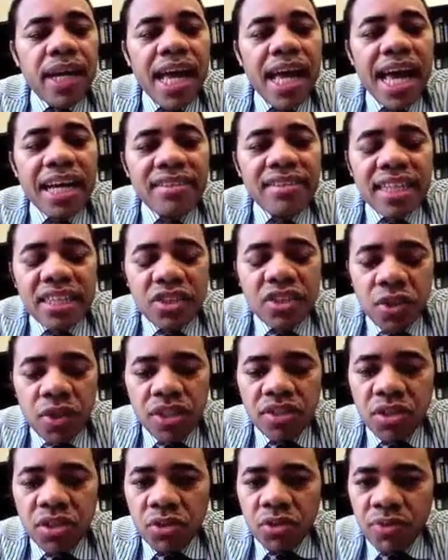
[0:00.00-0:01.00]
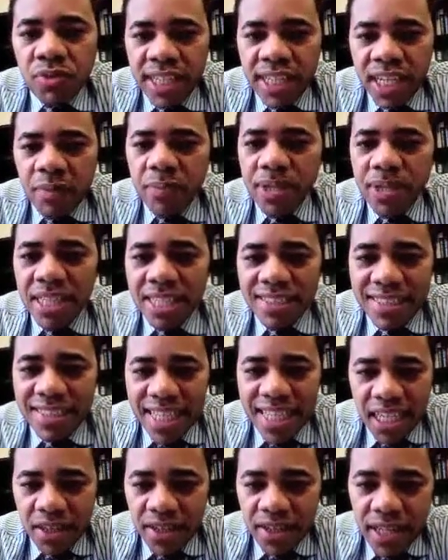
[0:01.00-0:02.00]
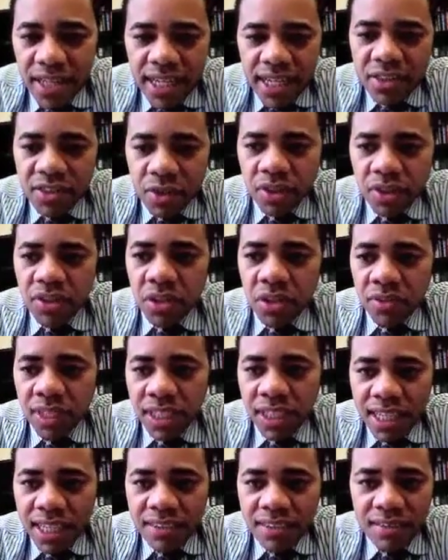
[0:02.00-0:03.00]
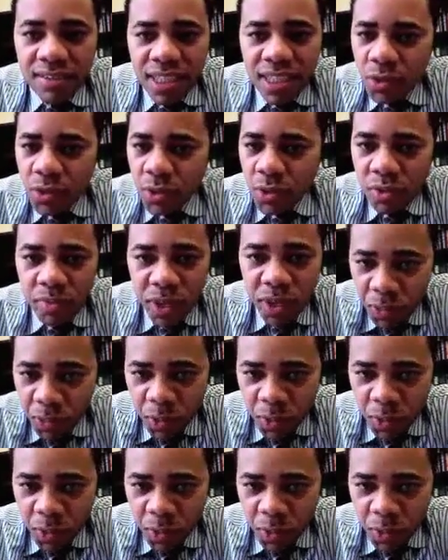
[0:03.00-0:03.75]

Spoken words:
As I started to read up in this area, I started to realize that this was much